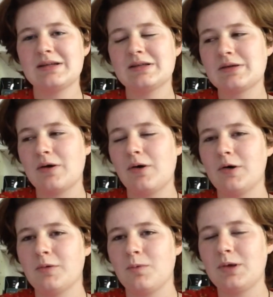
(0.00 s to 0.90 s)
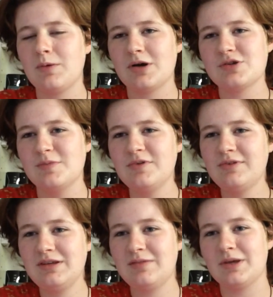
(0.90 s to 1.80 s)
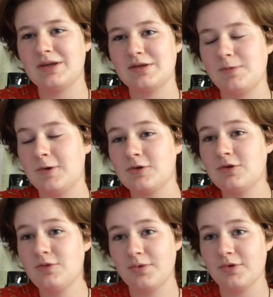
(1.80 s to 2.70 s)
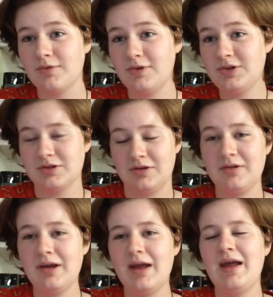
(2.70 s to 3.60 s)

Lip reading: It's called We Watch Movies because we were super original,